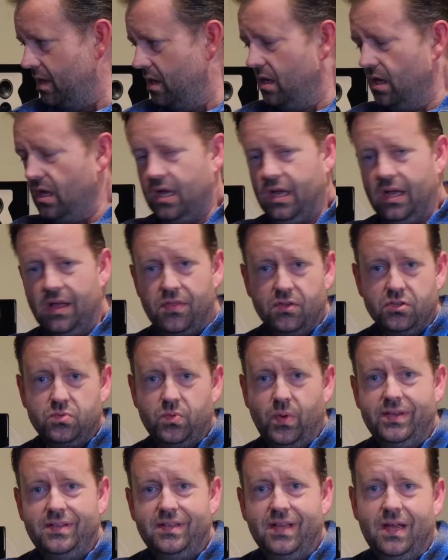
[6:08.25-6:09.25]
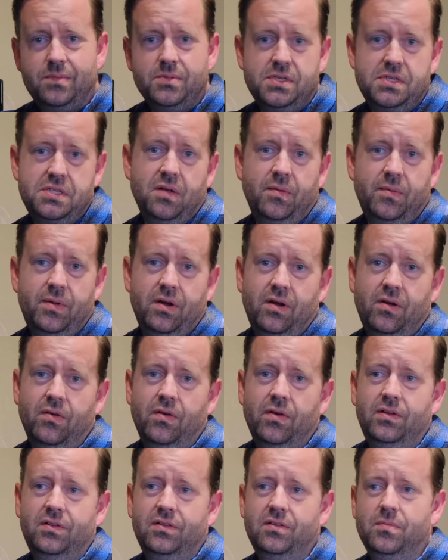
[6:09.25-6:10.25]
those wait times, they tell me, are
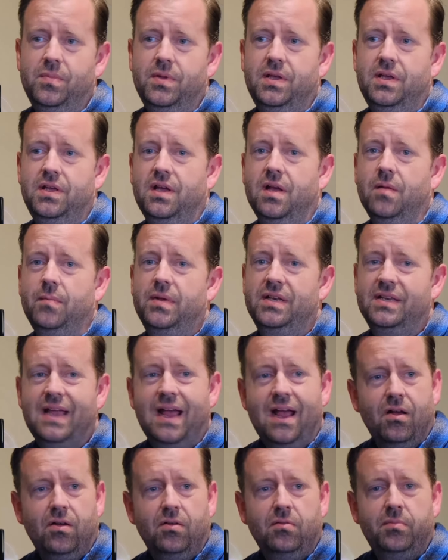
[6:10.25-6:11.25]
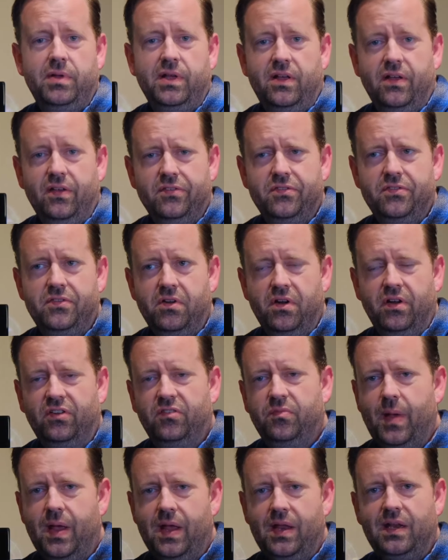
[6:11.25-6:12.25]
going to be coming down because they're
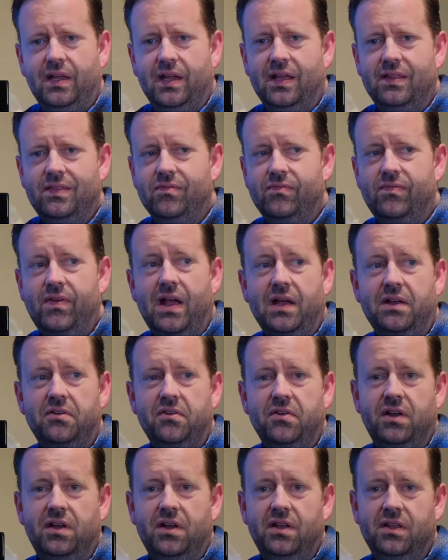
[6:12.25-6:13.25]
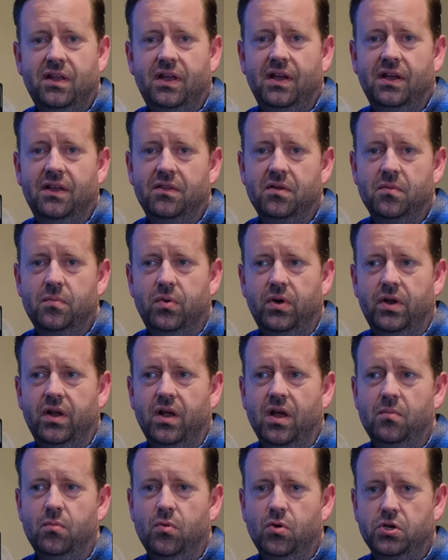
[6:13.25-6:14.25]
expanding at the factory and they're putting
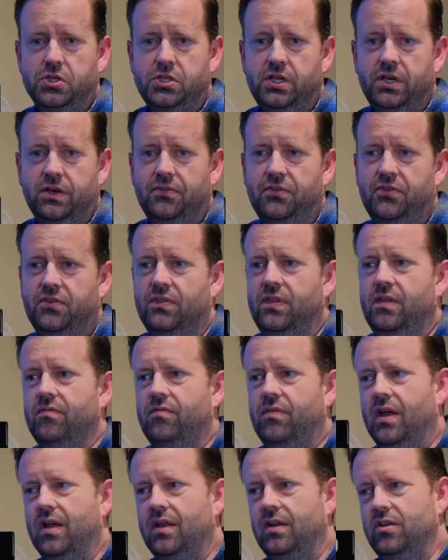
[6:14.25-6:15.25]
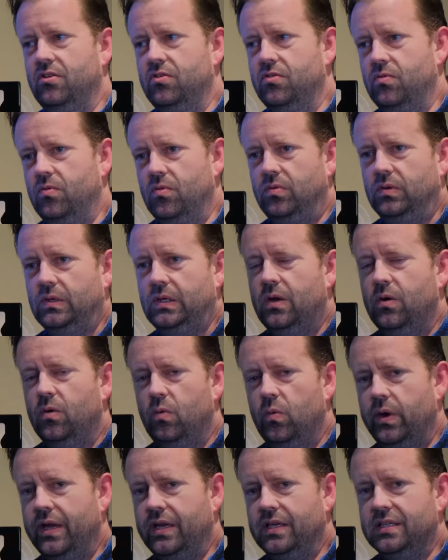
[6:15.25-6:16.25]
on more shifts, and they've got new
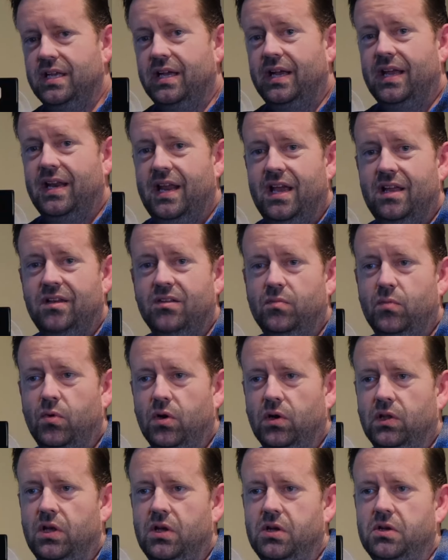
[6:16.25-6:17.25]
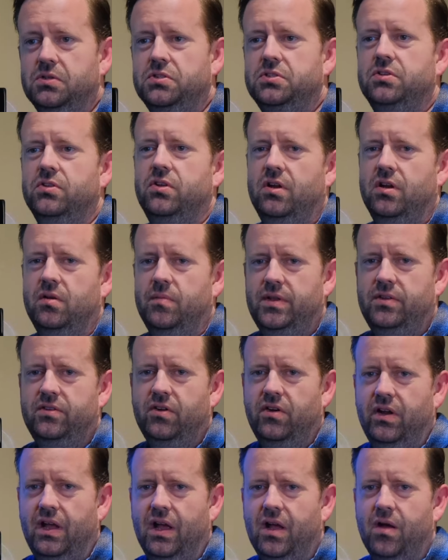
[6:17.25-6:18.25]
wings that can handle more loads, so they're going to be
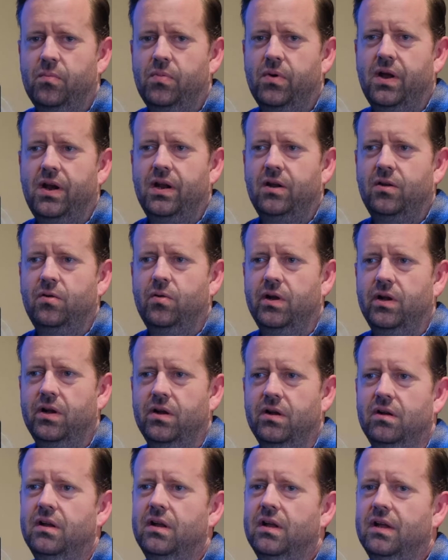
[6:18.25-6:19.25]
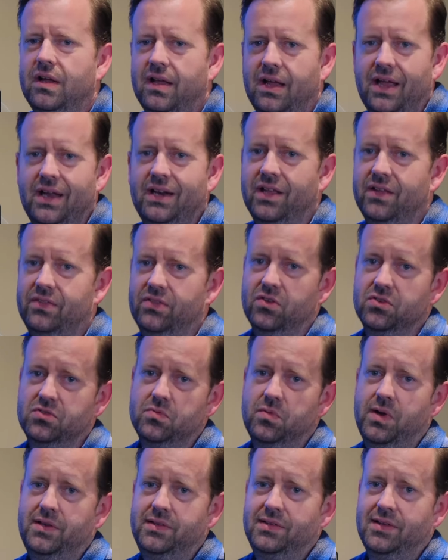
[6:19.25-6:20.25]
turning out product quicker and get those
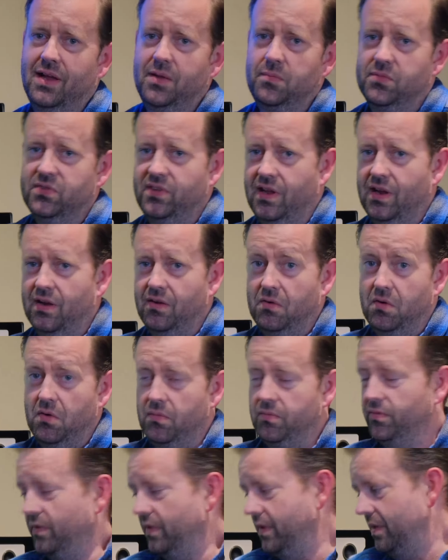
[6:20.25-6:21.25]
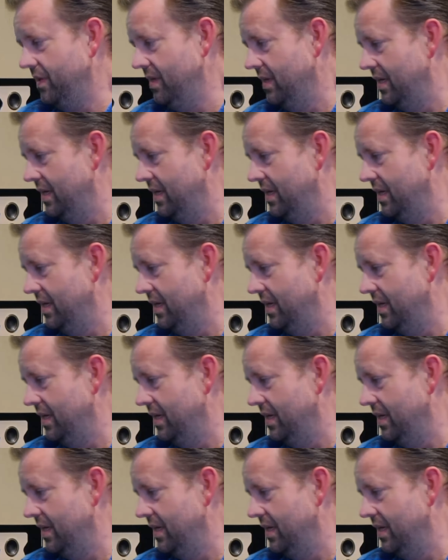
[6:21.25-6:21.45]
wait times down, hopefully.